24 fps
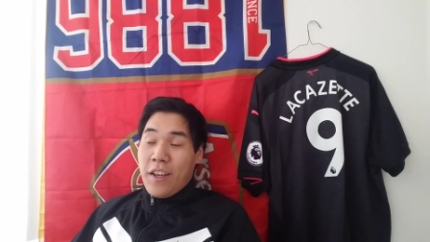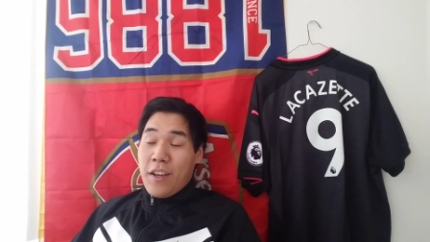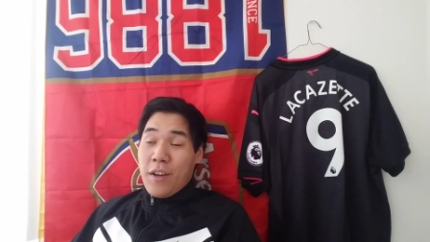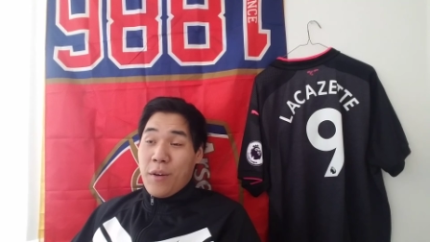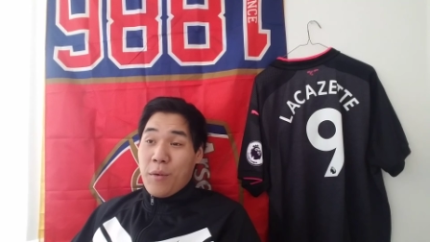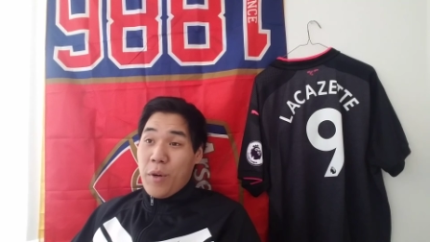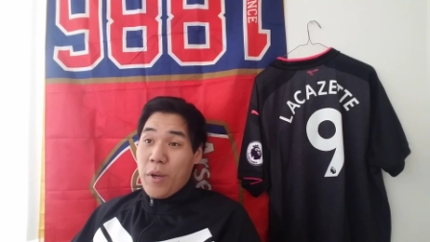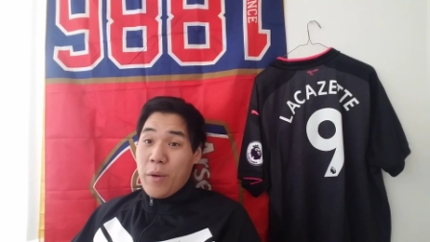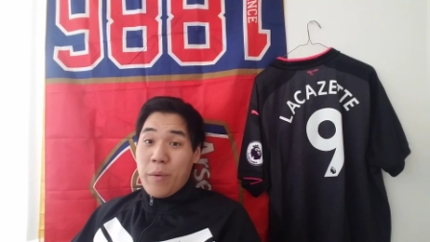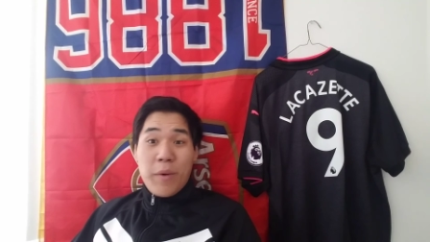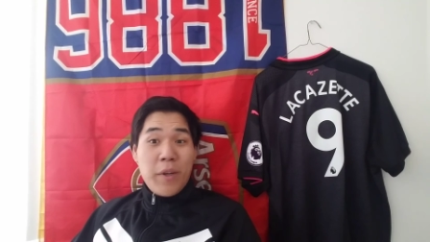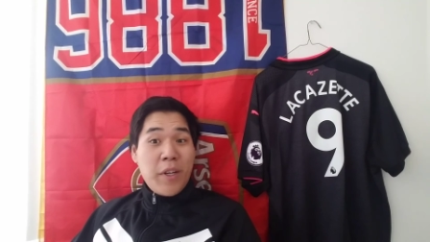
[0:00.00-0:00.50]

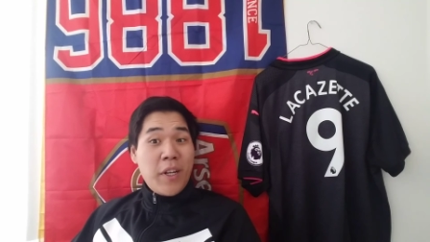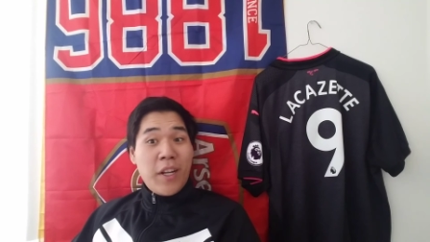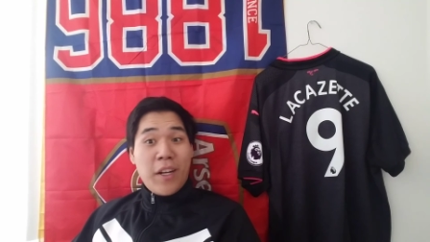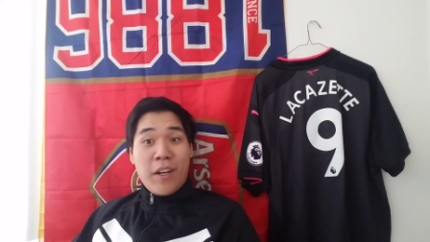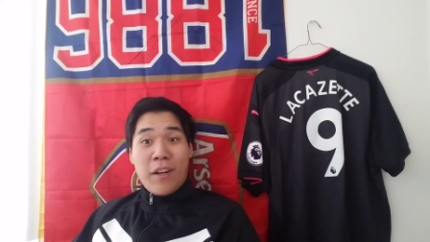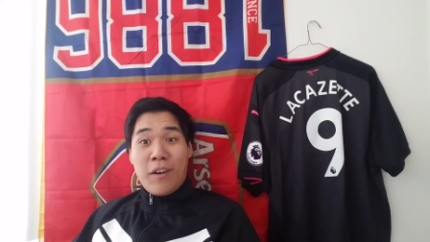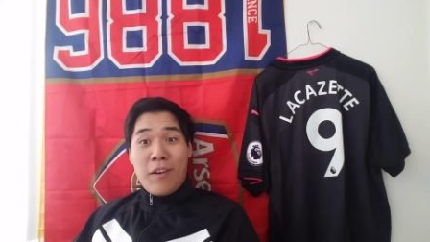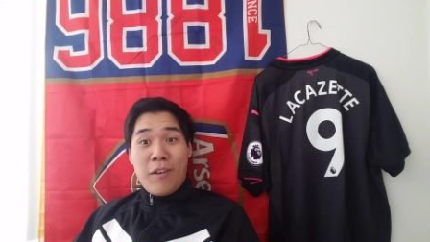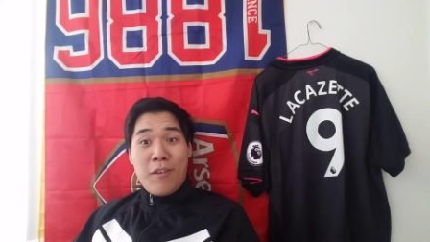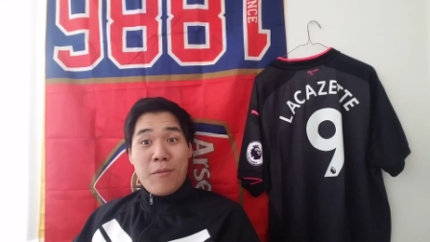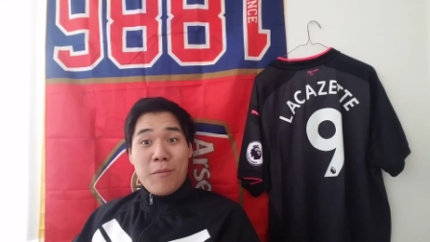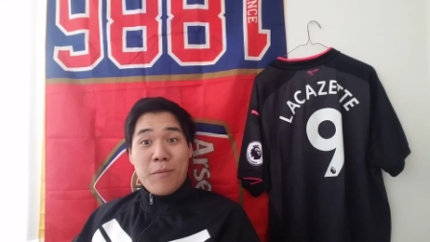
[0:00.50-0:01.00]
We win at
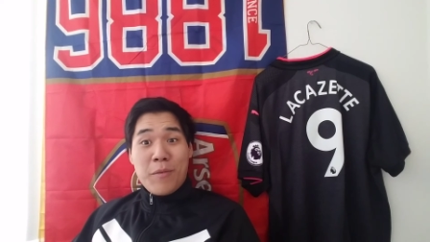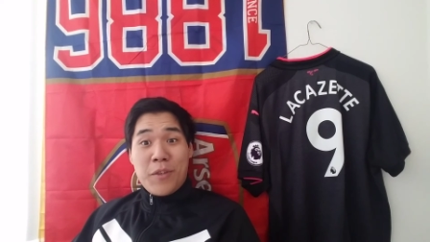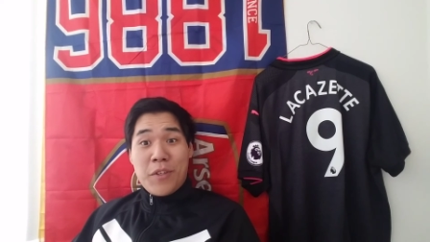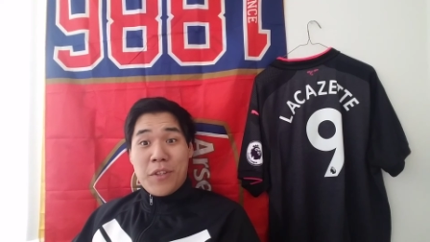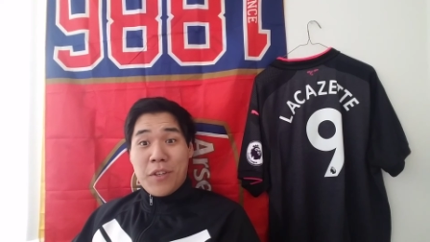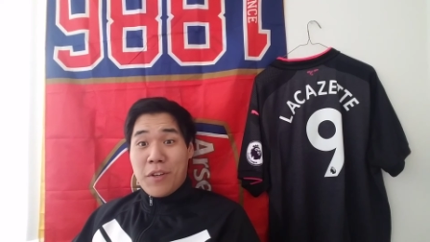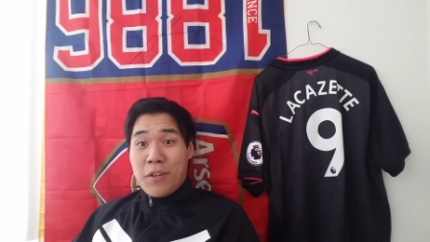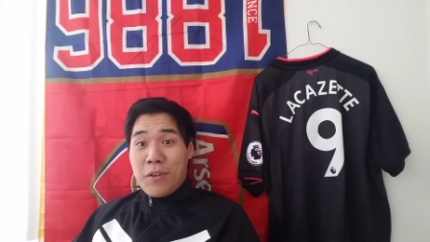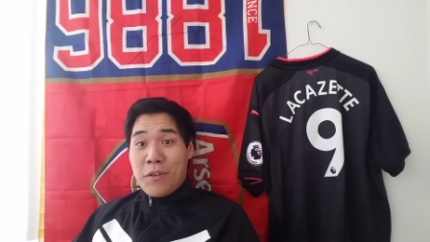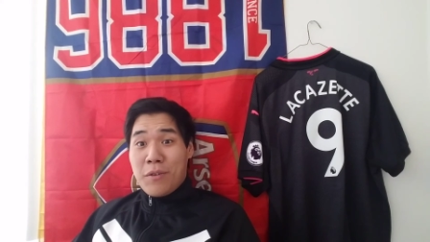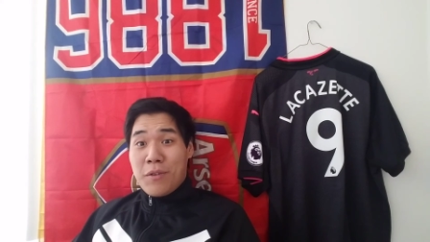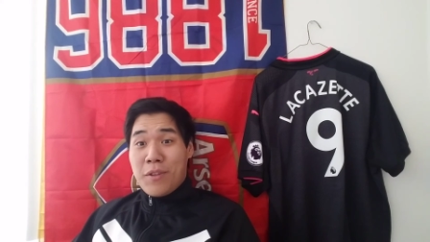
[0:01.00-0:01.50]
home.
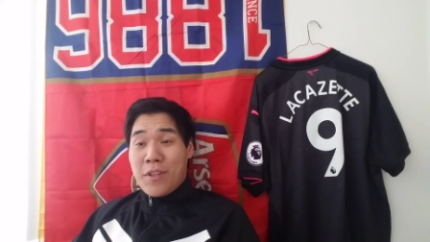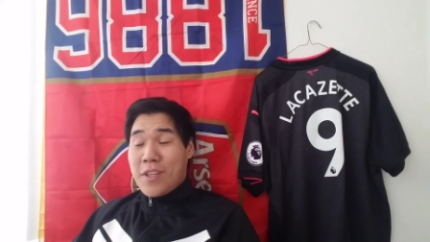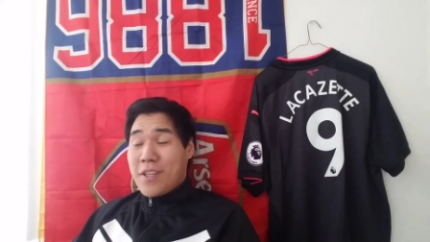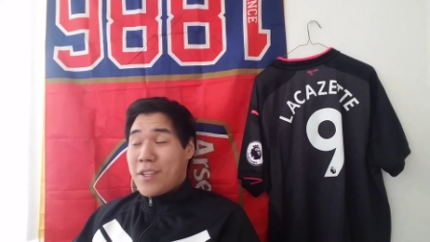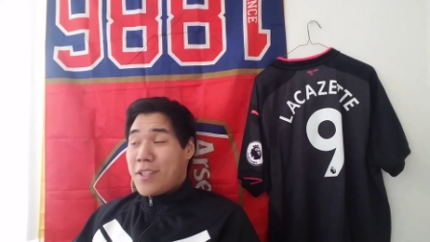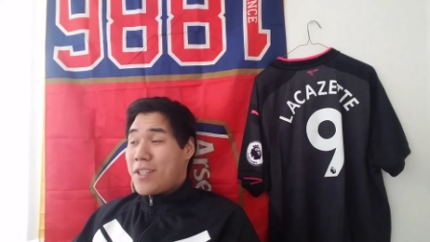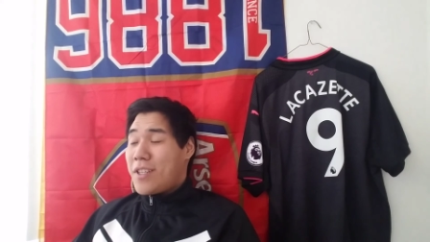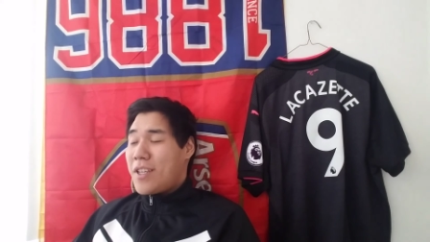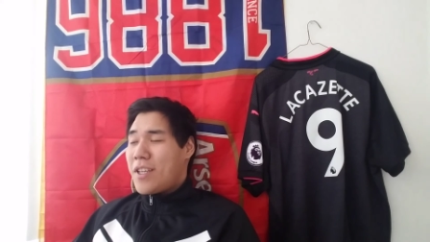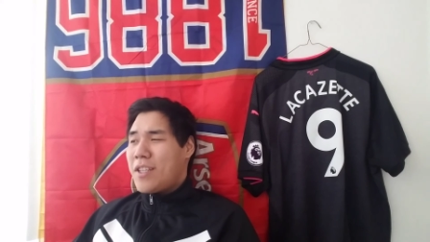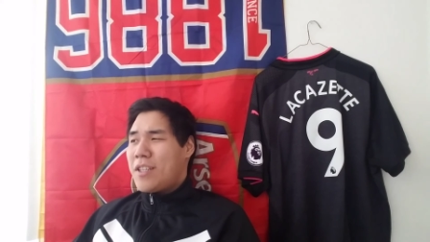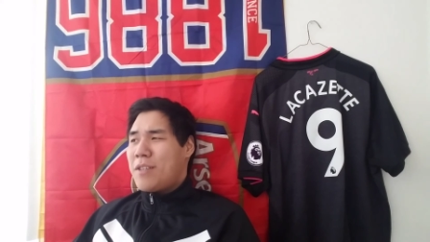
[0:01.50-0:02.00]
So
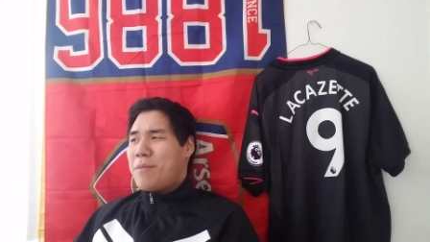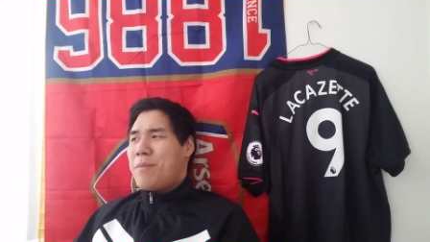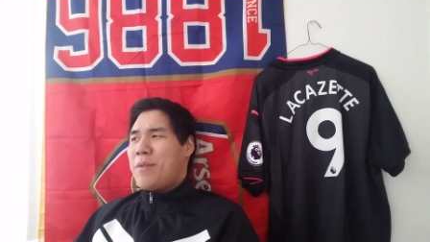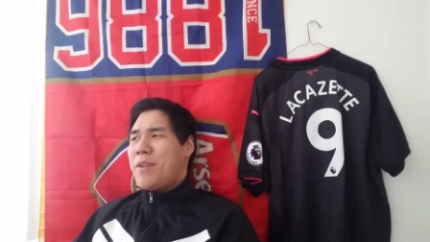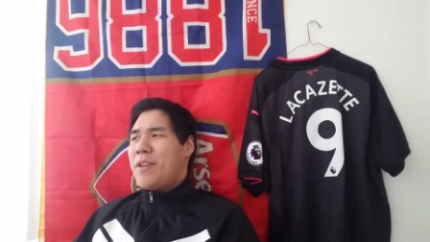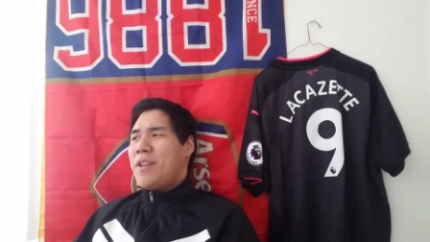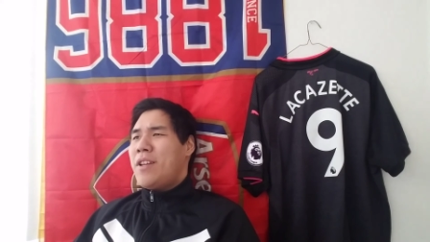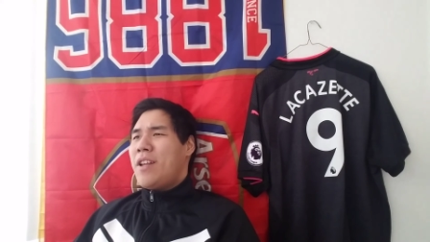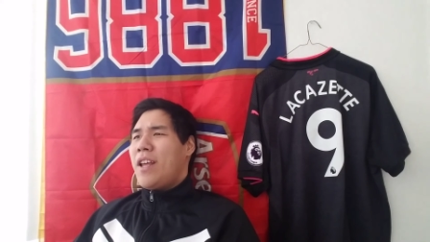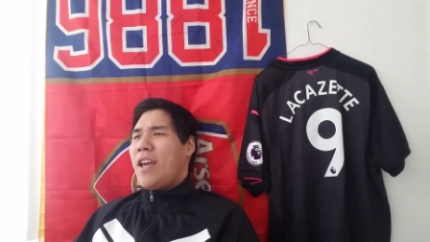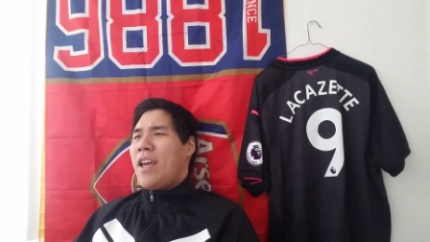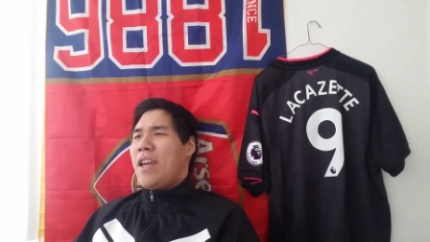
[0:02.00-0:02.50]
this has
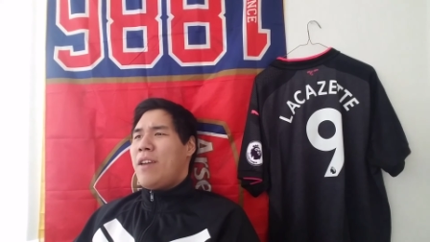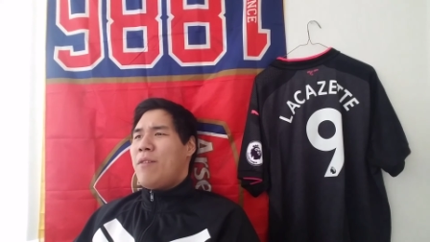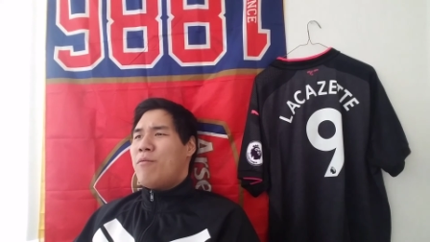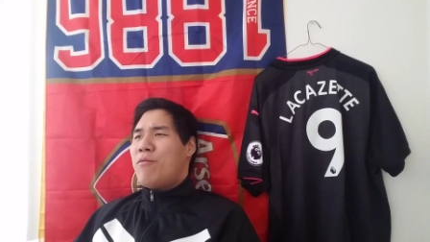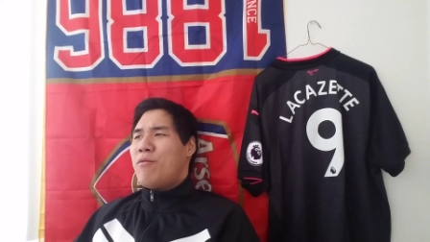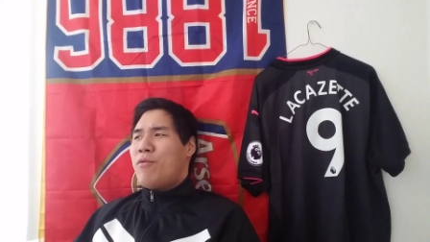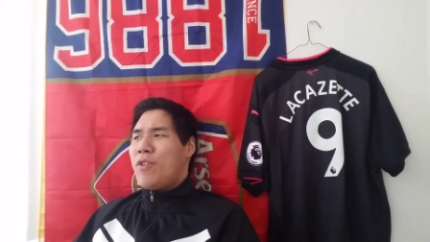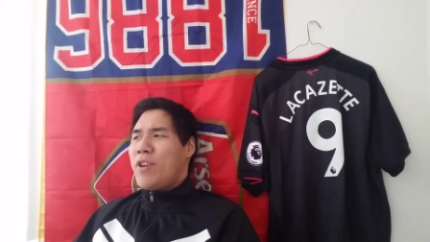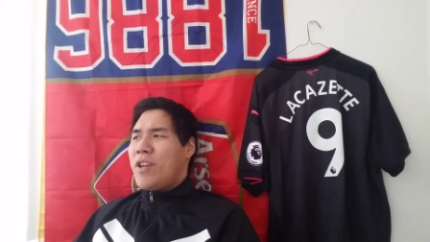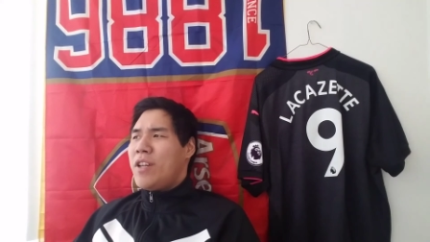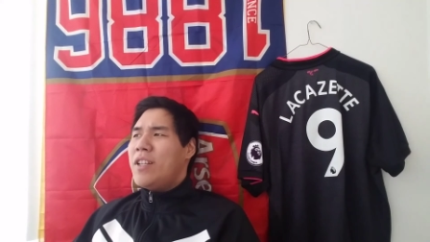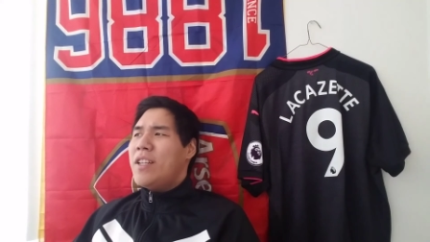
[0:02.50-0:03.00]
been a
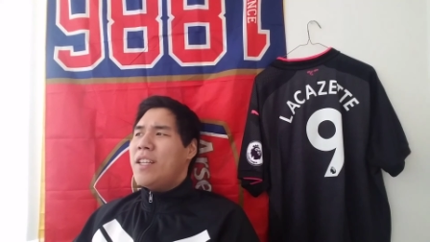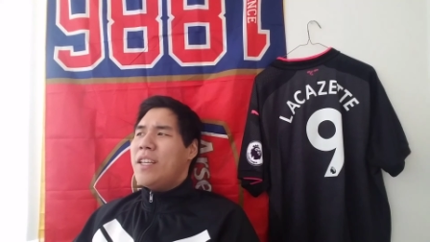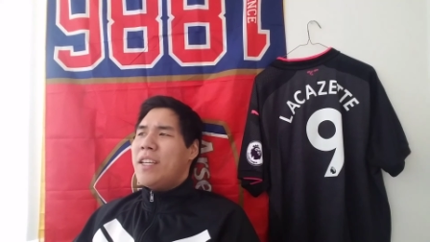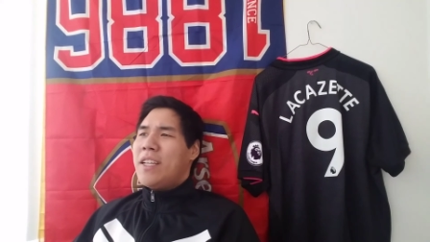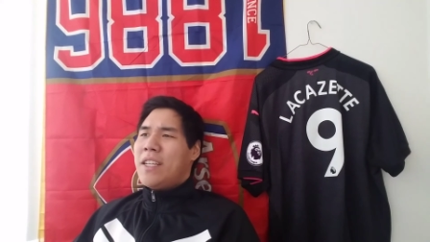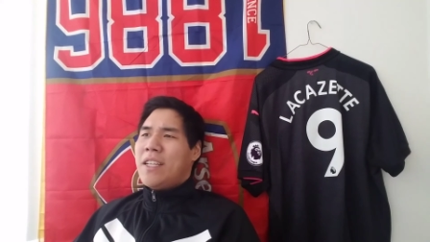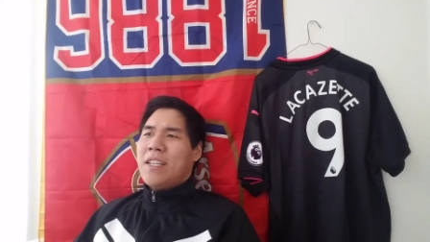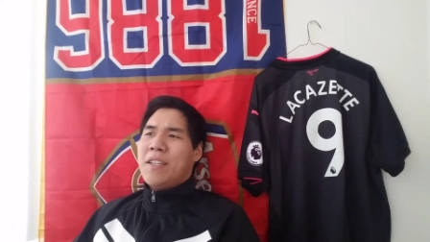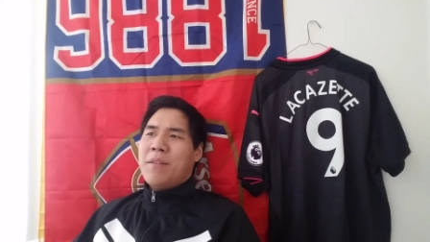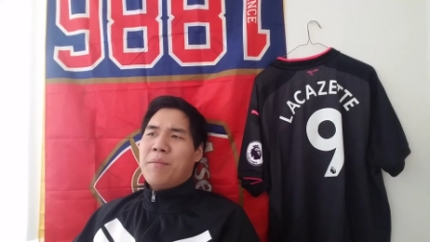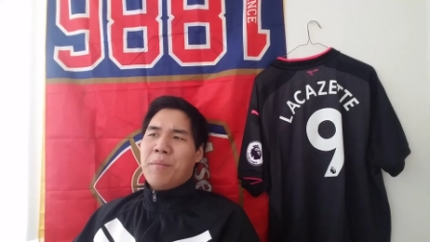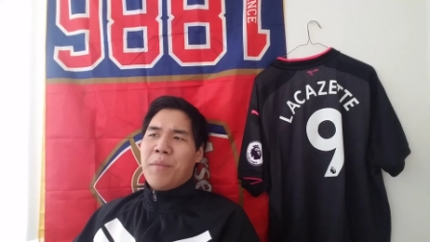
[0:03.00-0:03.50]
really
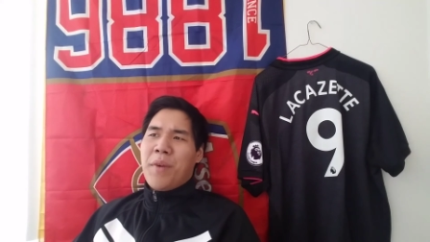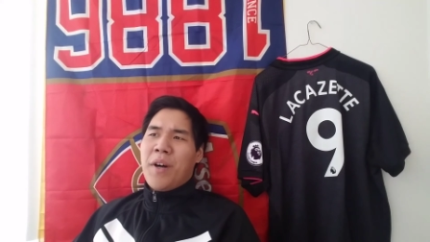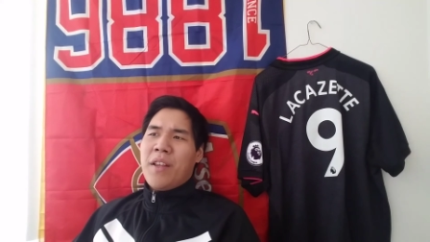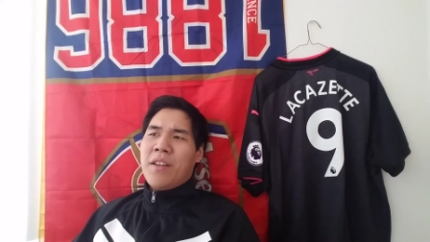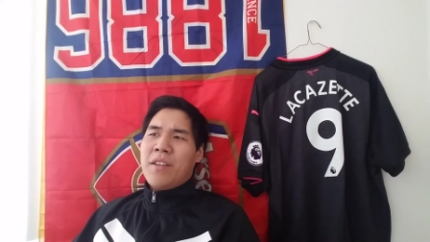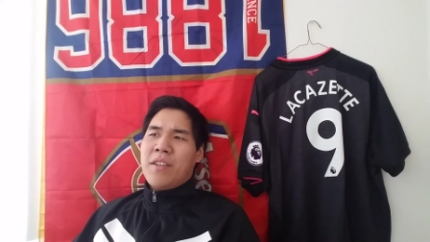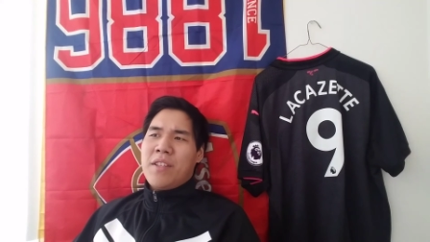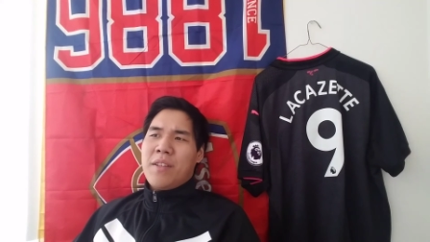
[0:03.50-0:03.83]
good month.